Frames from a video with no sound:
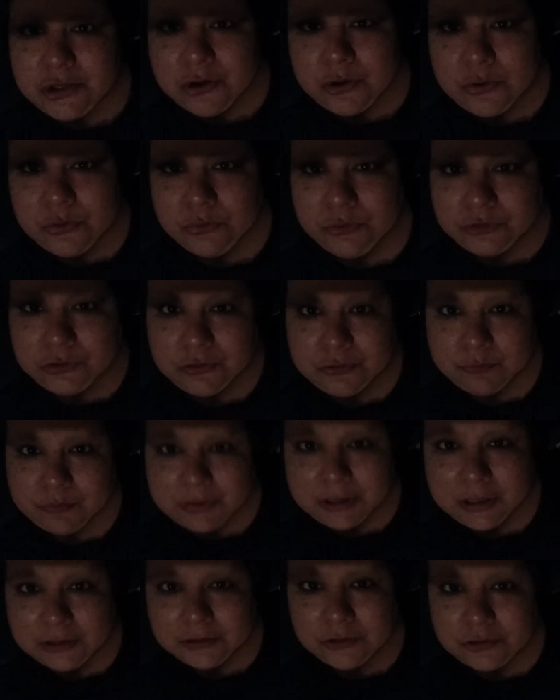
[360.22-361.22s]
knows too
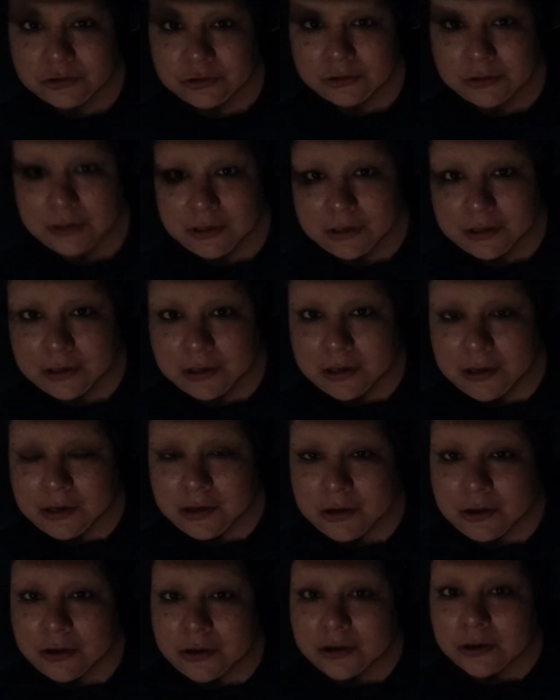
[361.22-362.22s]
much
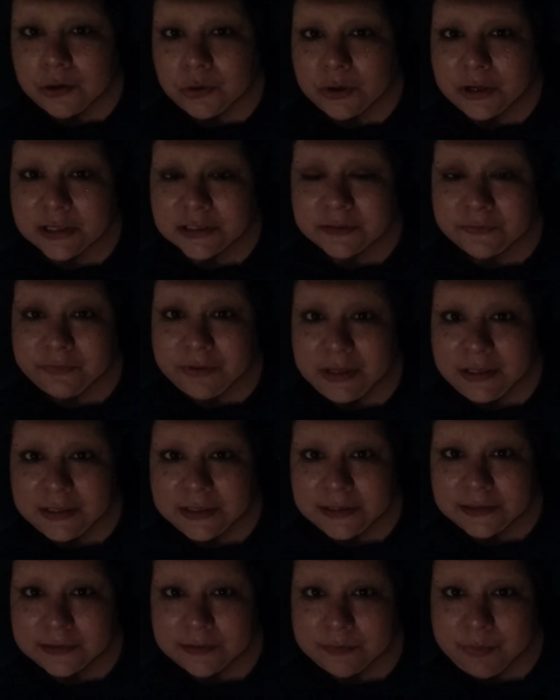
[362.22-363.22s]
or has
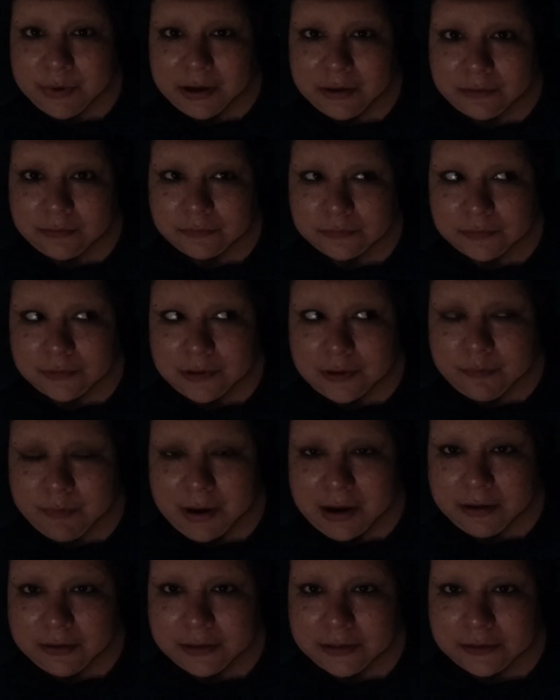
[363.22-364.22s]
feelings about
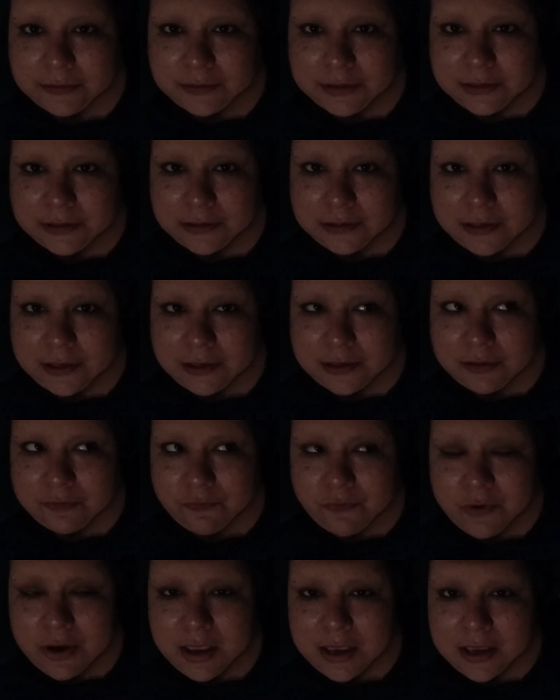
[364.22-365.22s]
about it in a
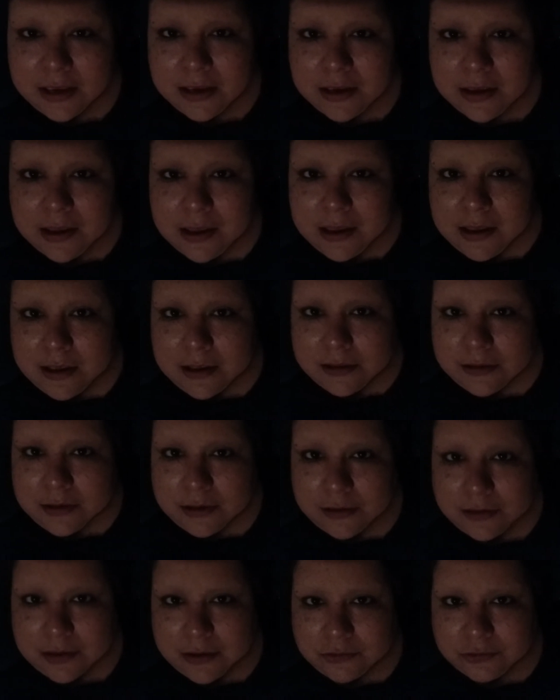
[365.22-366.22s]
negative way
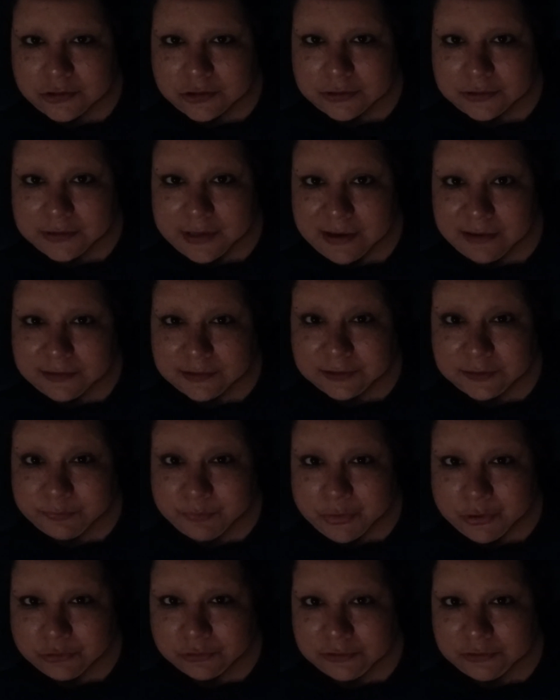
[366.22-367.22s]
that they'll just like
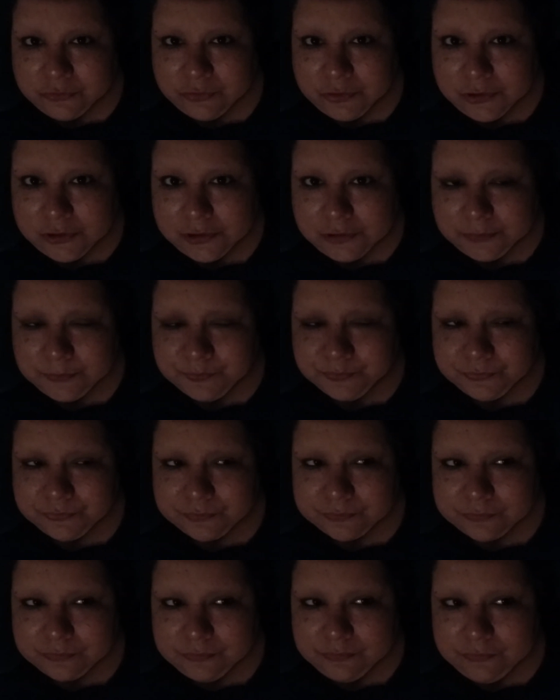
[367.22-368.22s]
dispose of her.
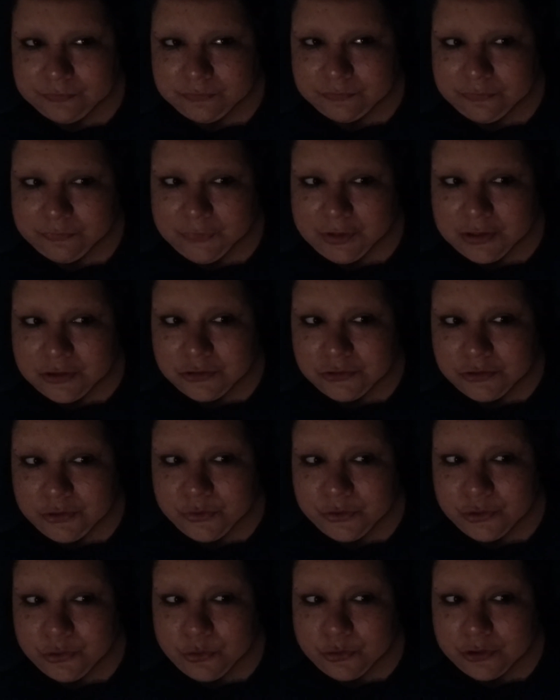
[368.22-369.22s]

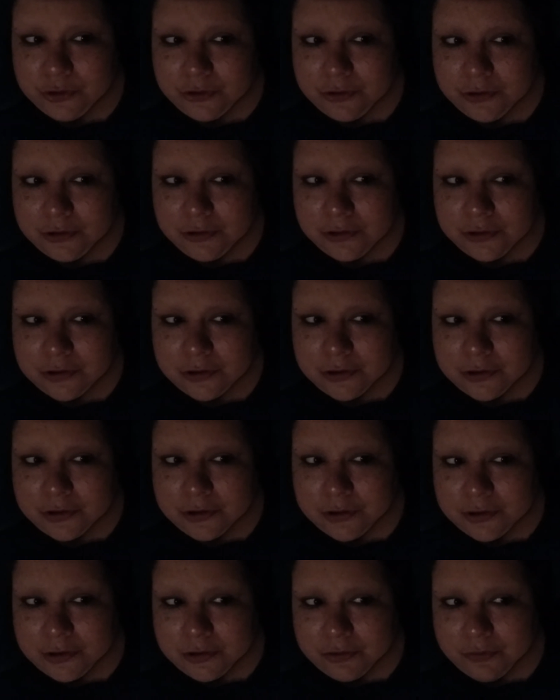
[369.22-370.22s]
So in order
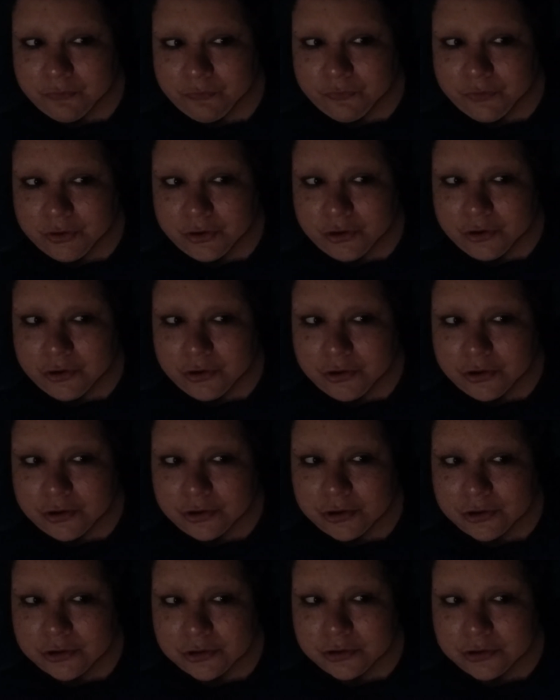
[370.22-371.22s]
for
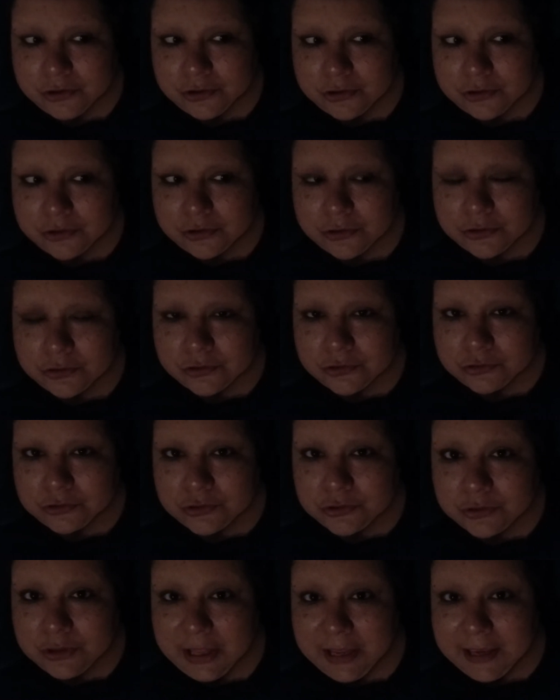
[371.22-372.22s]
her
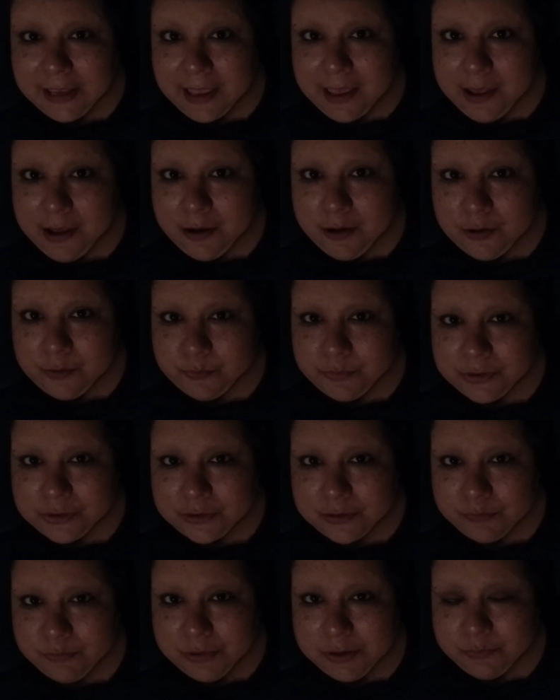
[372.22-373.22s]
to like help
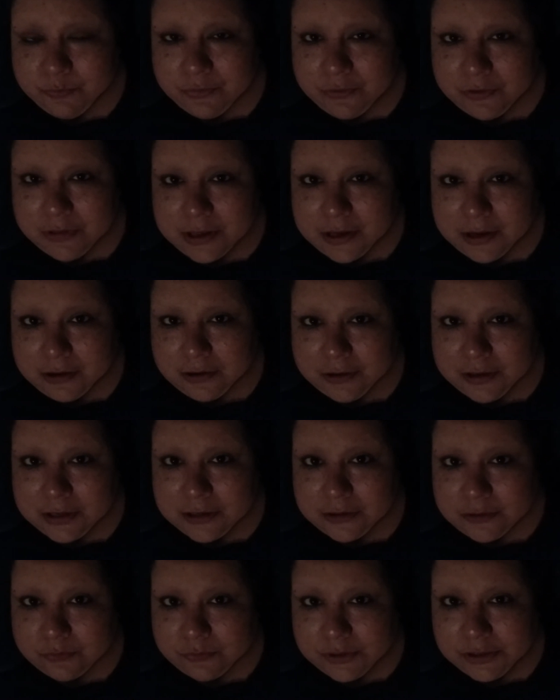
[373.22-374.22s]
the people that are
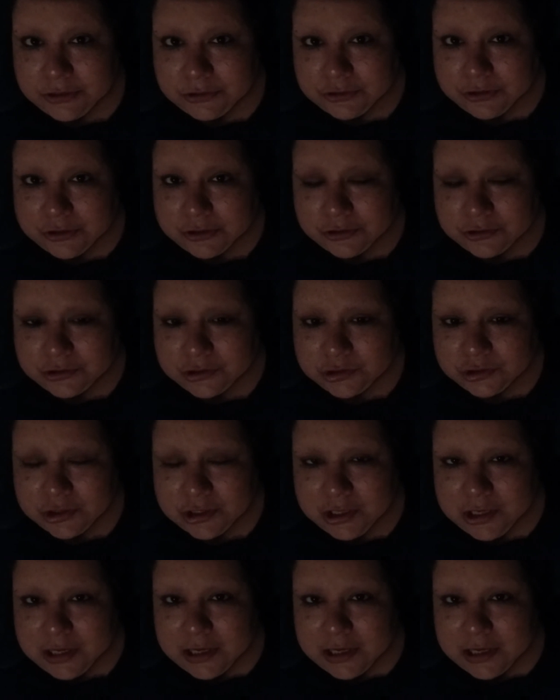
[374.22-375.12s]
in the research,